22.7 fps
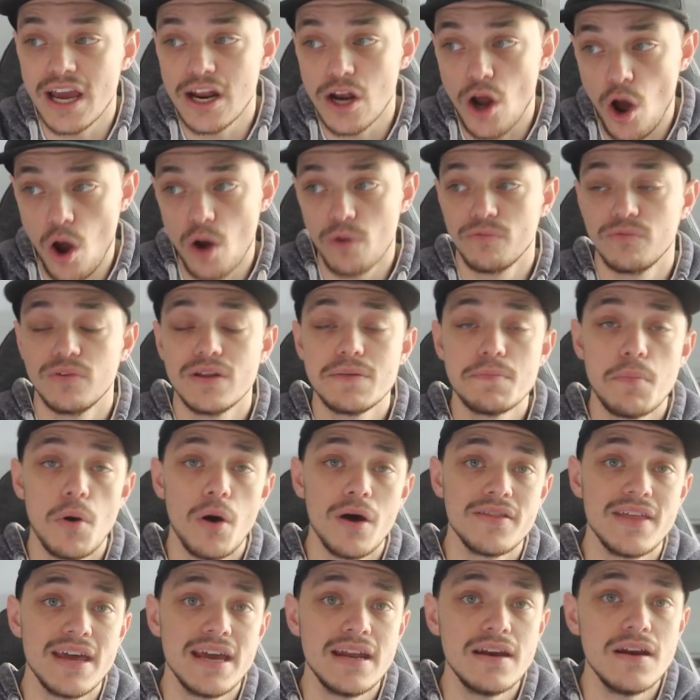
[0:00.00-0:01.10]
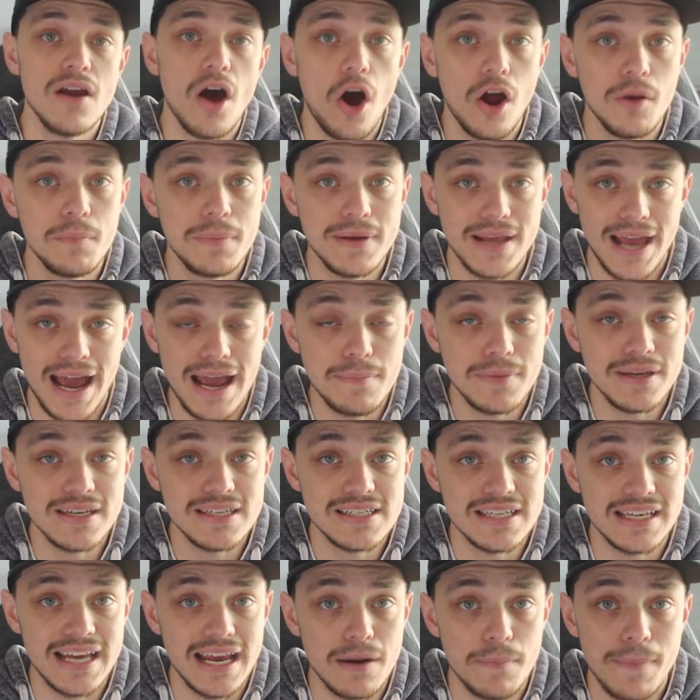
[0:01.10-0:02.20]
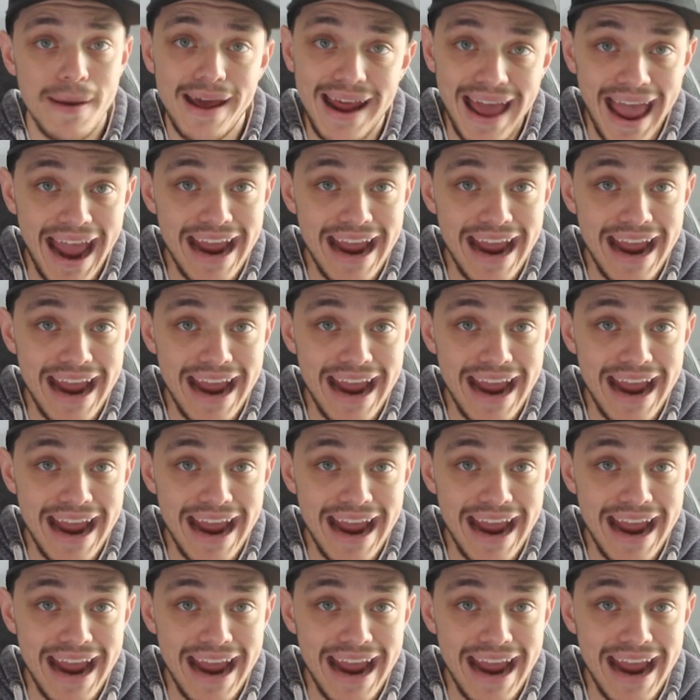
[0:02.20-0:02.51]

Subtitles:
and hopefully by then I'd be aiming to get about